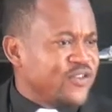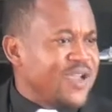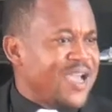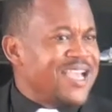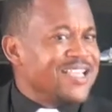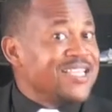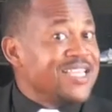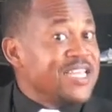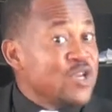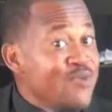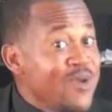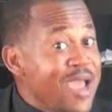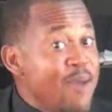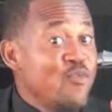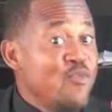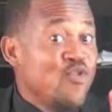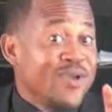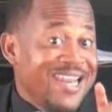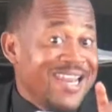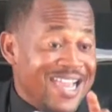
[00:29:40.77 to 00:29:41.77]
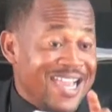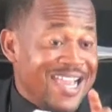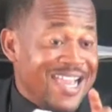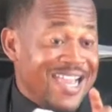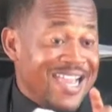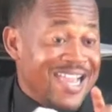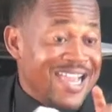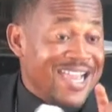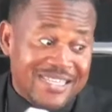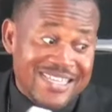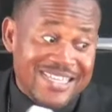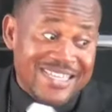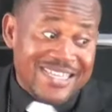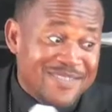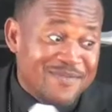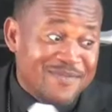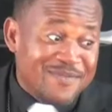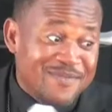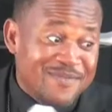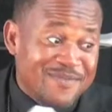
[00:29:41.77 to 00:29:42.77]
I said, The way I'm looking at it, it
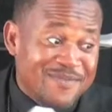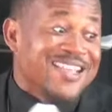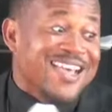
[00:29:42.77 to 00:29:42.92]
may not